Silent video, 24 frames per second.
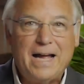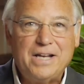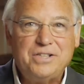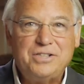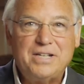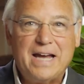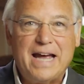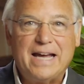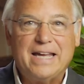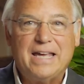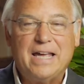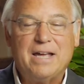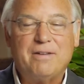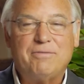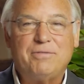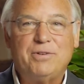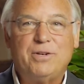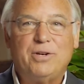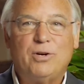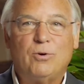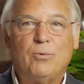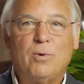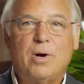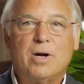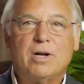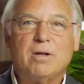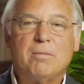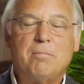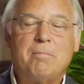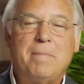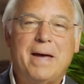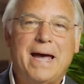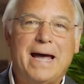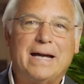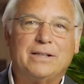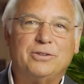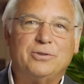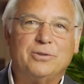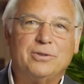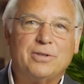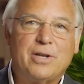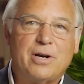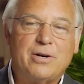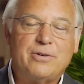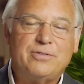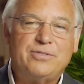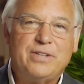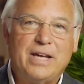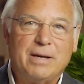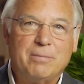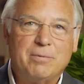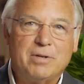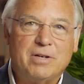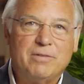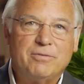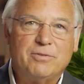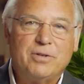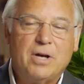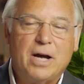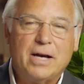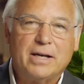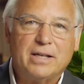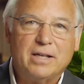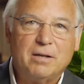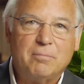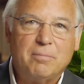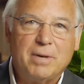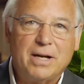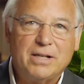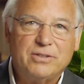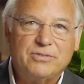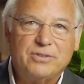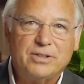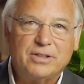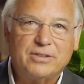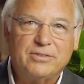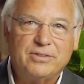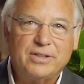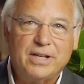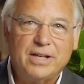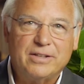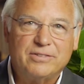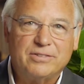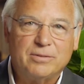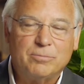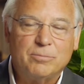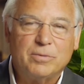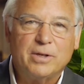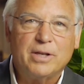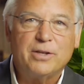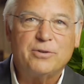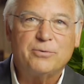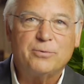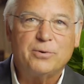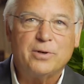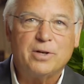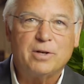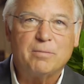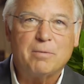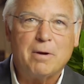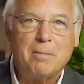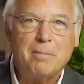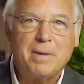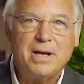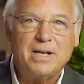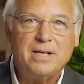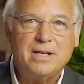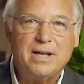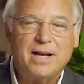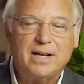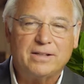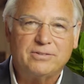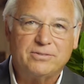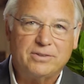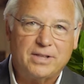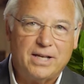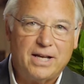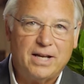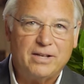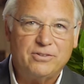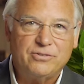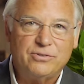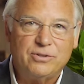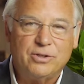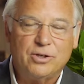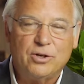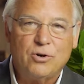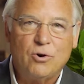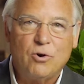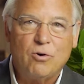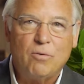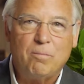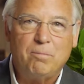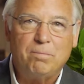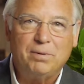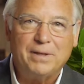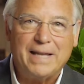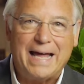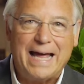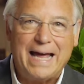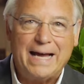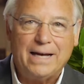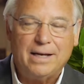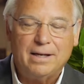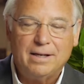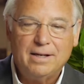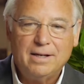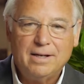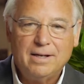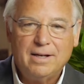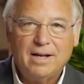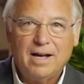Hi, Jack Canfield here. Welcome back to another segment of Talking About Success. I'm really thrilled about my next guest, Nicole Black.